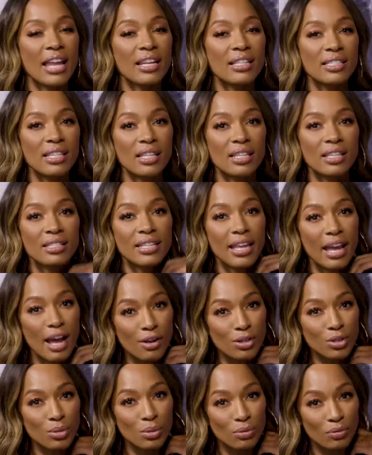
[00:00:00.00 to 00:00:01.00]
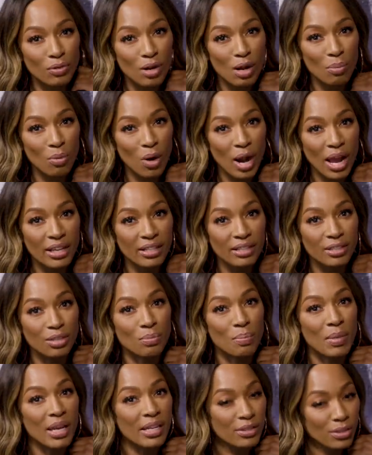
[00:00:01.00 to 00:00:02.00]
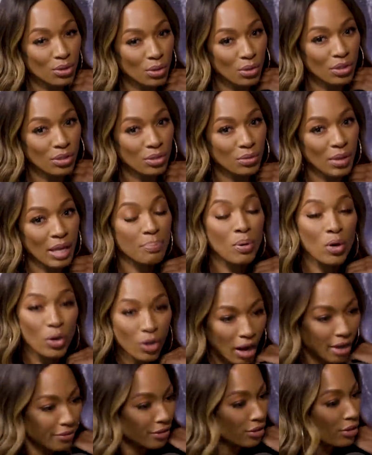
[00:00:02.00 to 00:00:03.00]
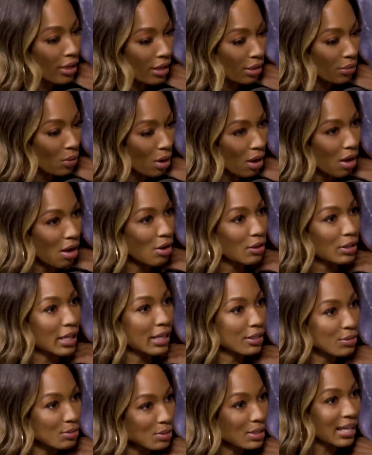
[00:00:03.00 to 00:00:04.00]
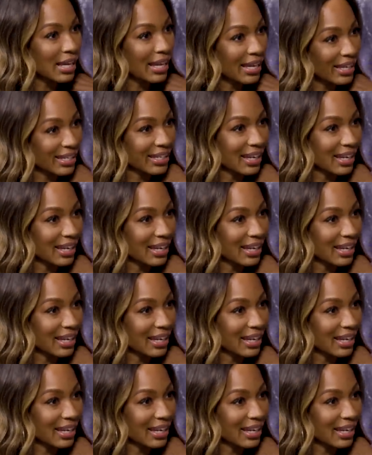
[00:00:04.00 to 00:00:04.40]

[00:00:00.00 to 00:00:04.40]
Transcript: I didn't say the town you were from right and you made sure you were like Port Arthur you got it wrong like yeah. you was like